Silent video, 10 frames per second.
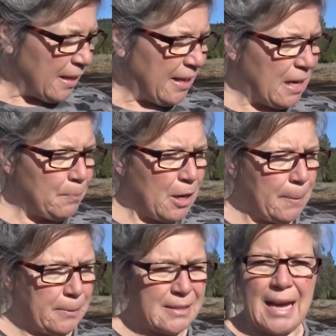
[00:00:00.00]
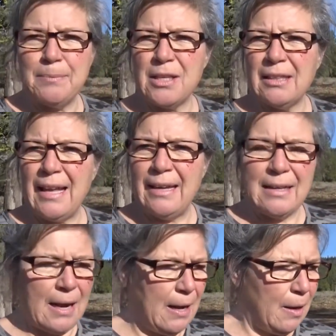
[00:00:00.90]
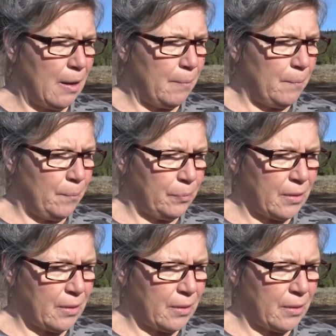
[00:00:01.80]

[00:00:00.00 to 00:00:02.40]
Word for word: Get up a couple of times and let Capone